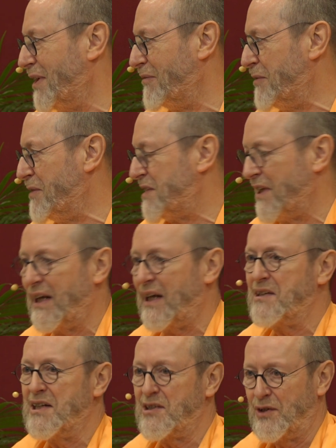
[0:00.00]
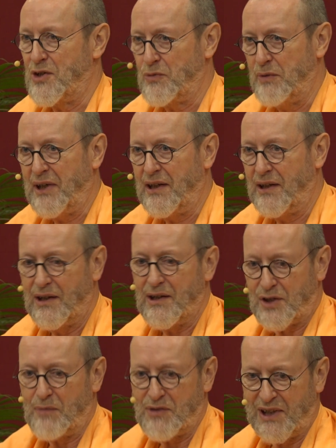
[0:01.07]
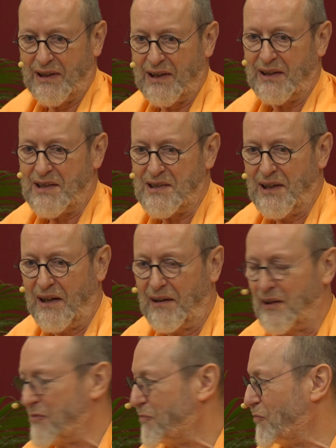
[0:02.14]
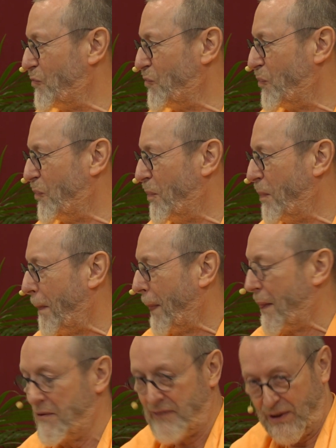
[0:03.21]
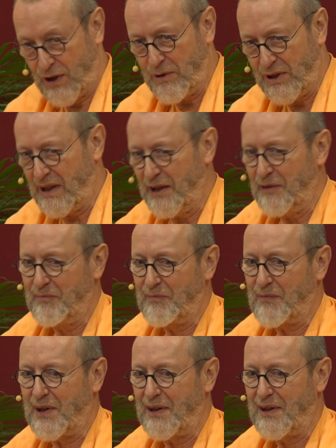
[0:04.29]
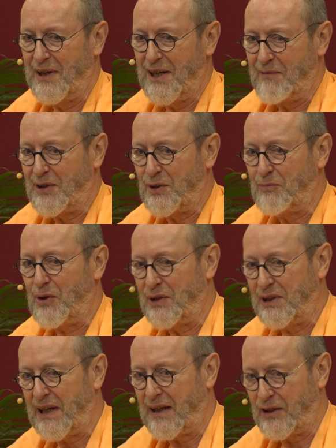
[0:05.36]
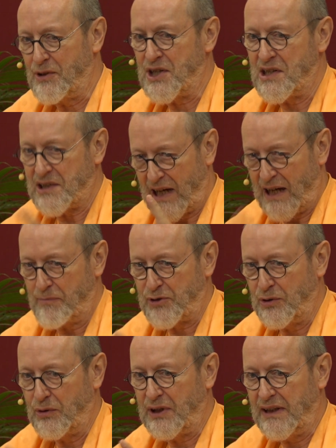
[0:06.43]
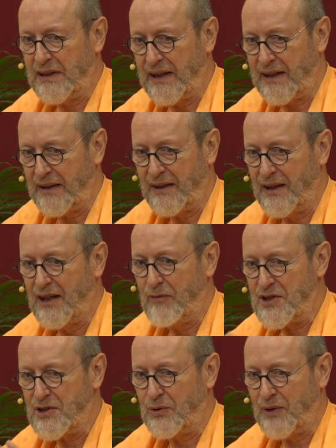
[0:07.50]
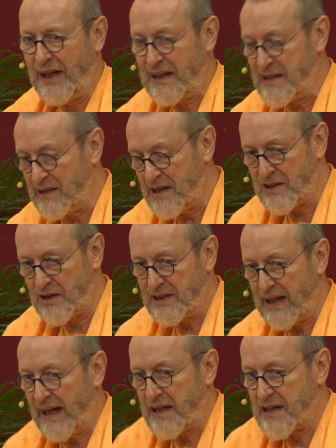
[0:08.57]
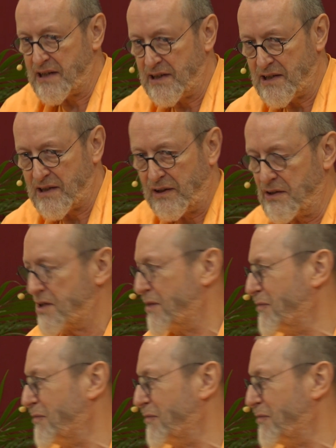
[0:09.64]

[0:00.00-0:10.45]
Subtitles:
When we say existence, we mean something that is there, phenomenally. What about that which is absolutely there with no existence? Existence.